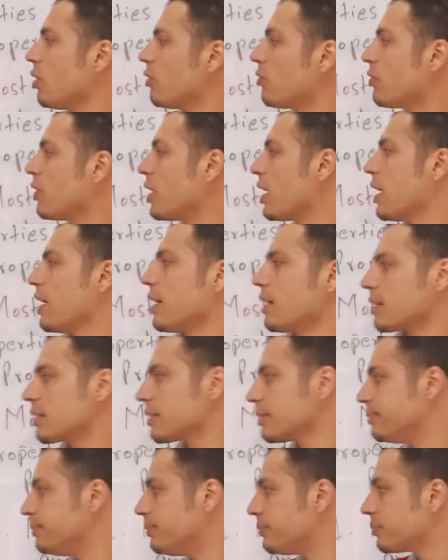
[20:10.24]
of
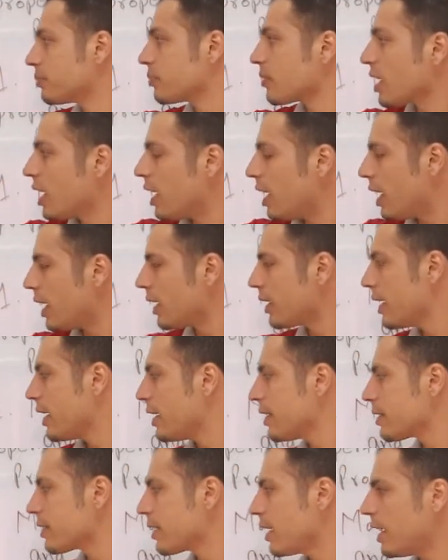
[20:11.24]
glass?
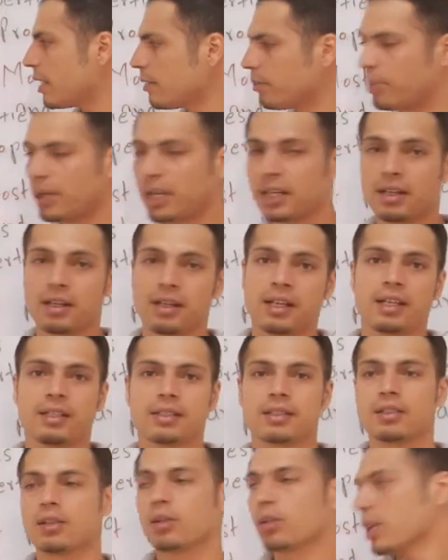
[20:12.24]
Hardness and
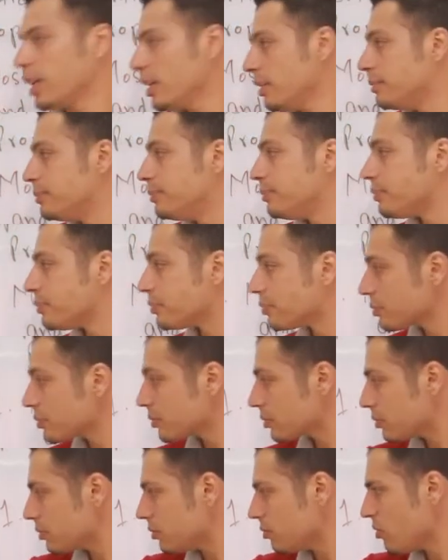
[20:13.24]
brittleness, okay.
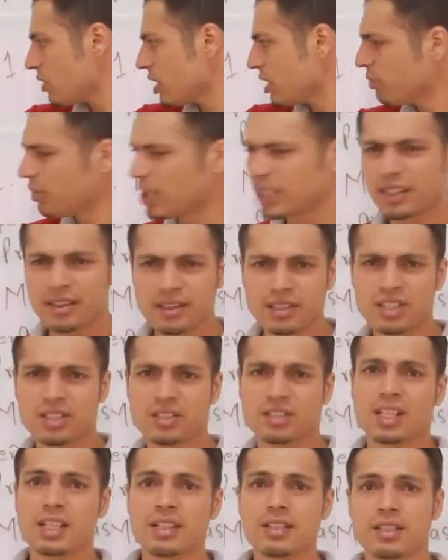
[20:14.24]
Weather
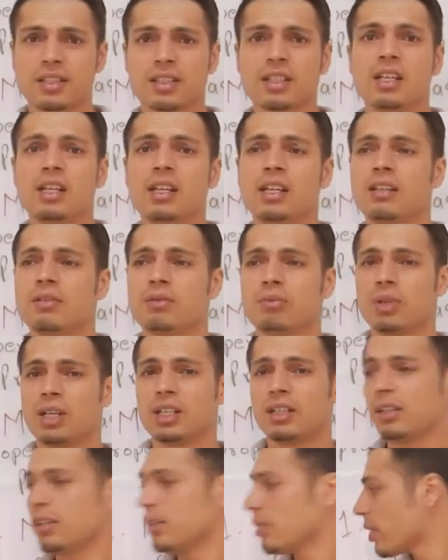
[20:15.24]
resistance,
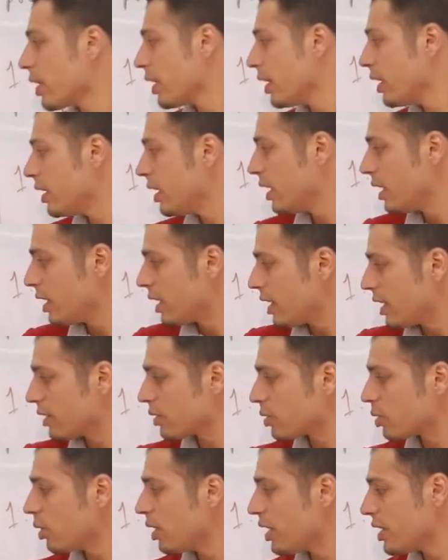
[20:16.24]
okay.
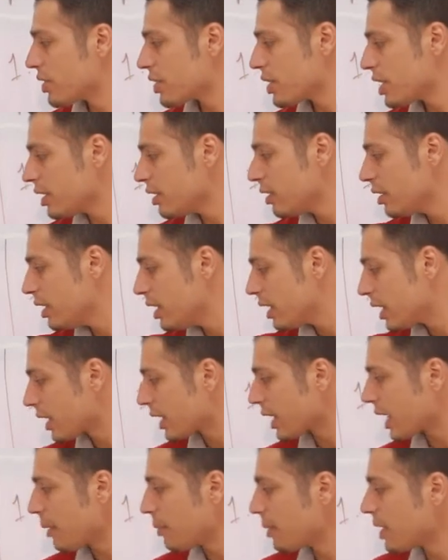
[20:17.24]

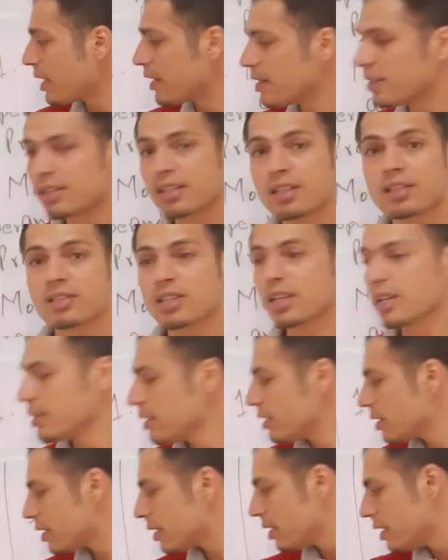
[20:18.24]
Insulation, chemical
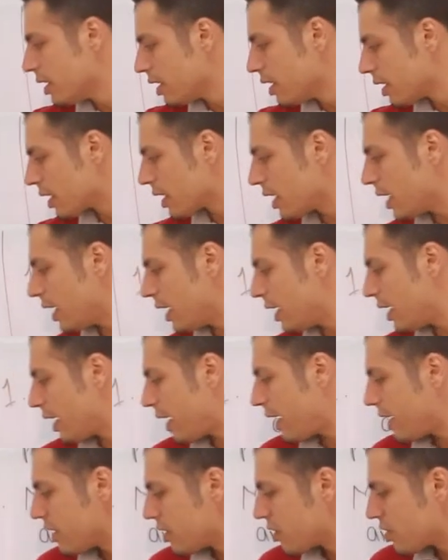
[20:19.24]
resistance, color
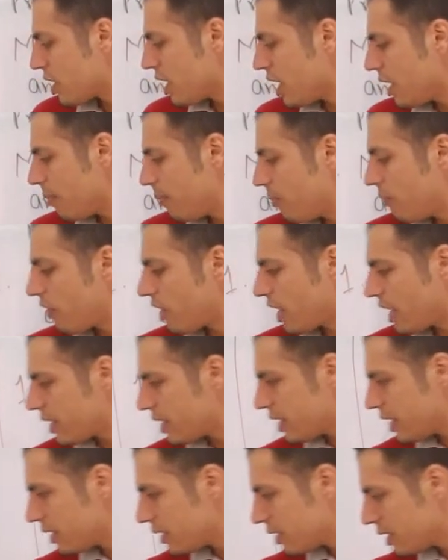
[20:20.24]
and shape
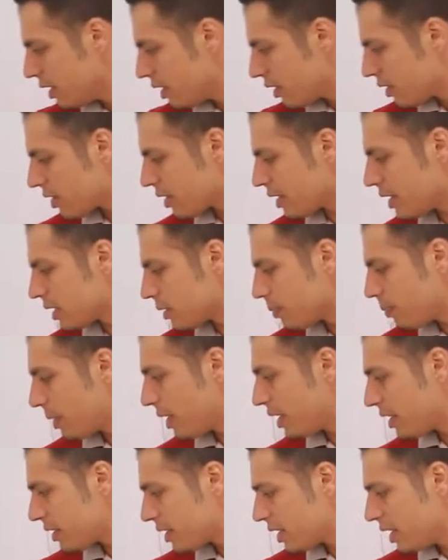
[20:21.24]
varieties,
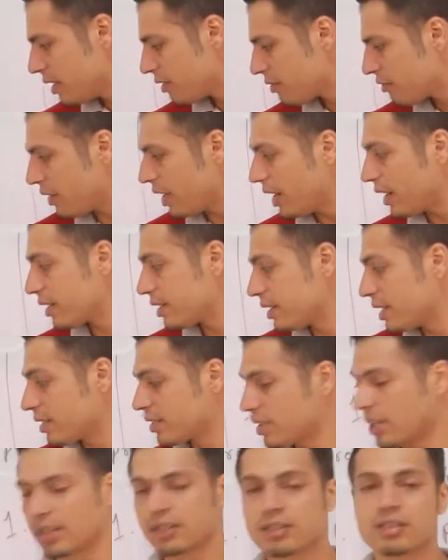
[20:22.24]
transparency, fire
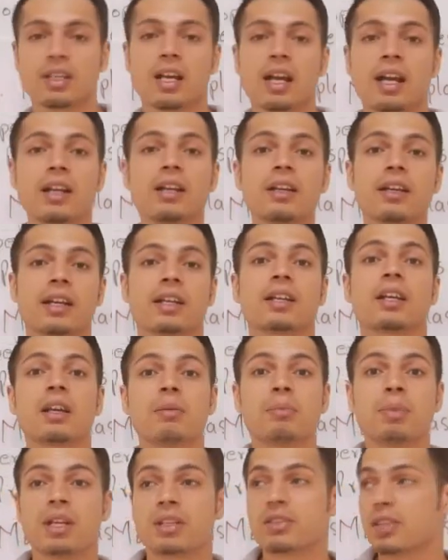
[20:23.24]
resistance, and it
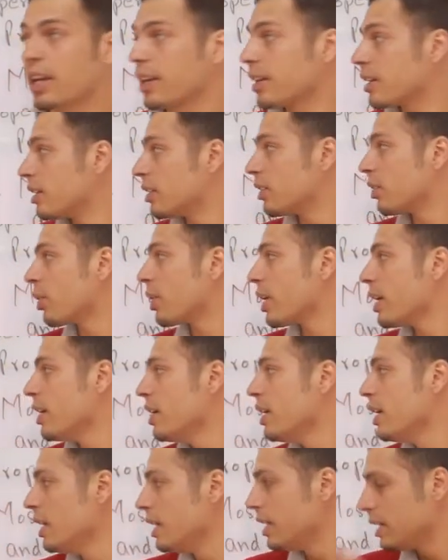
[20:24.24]
can be recycled,
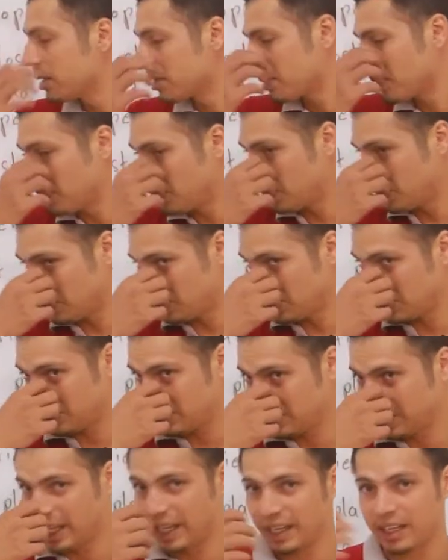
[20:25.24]
okay.
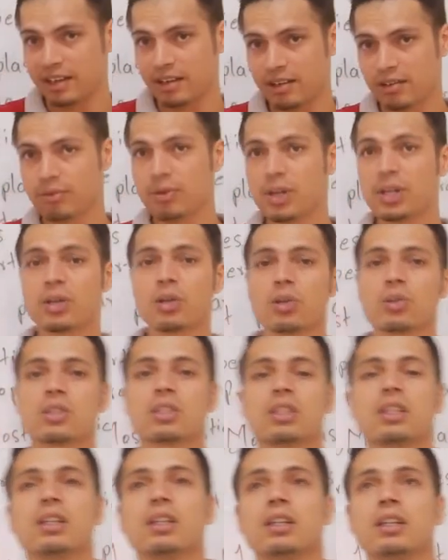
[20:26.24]
So like
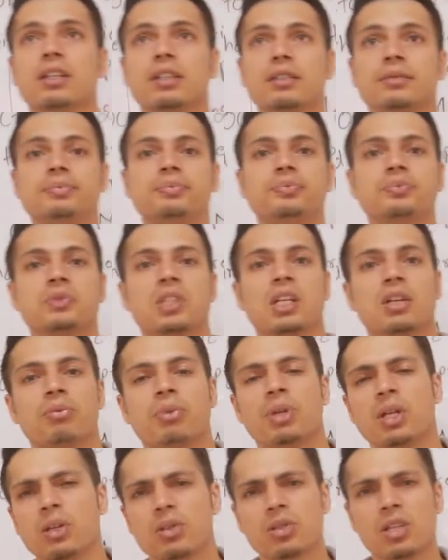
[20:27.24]
windows
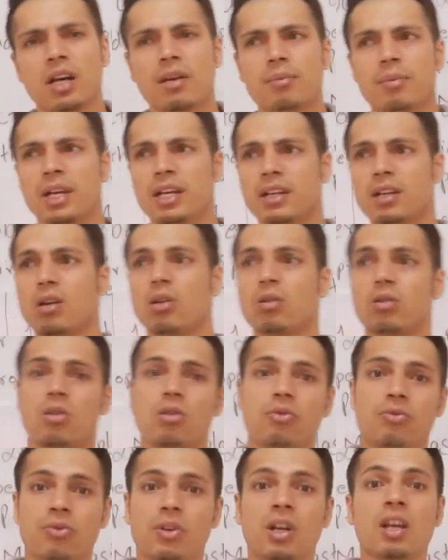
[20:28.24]
are made out
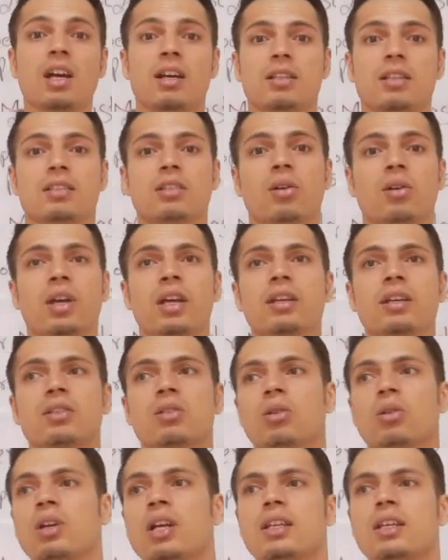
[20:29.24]
of glass, okay.
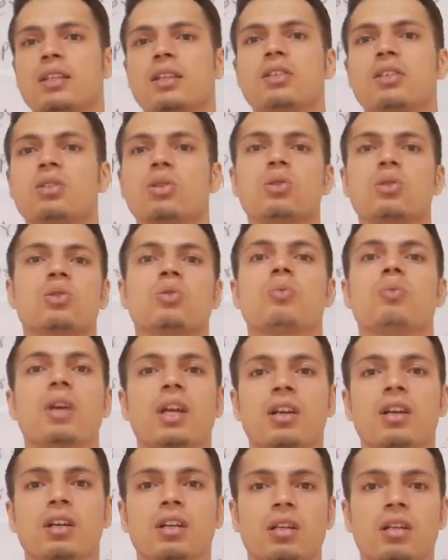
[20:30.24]
So glass is used to
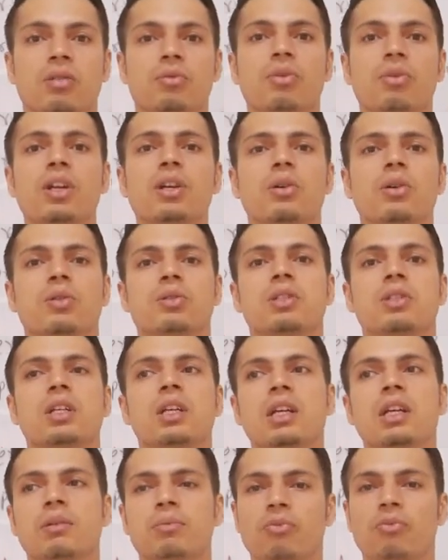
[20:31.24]
make windows.
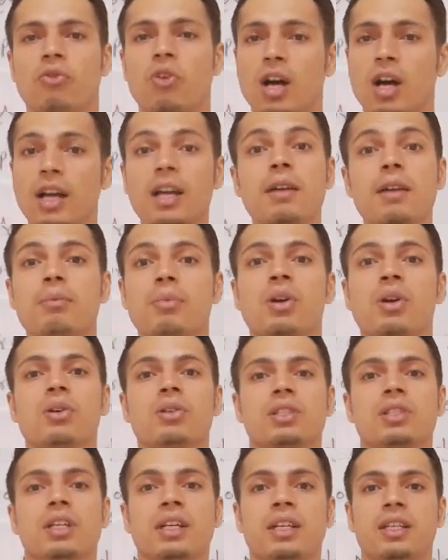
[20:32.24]
Why?
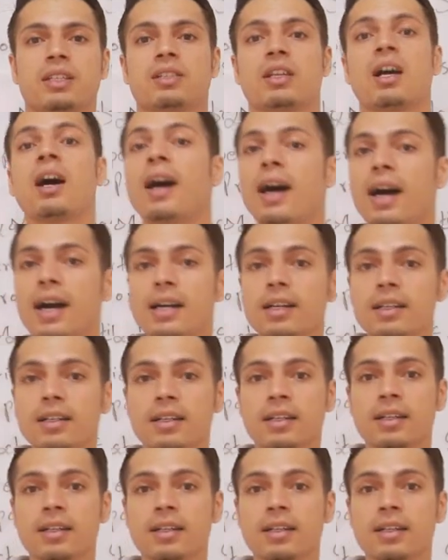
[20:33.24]
Because it is hard,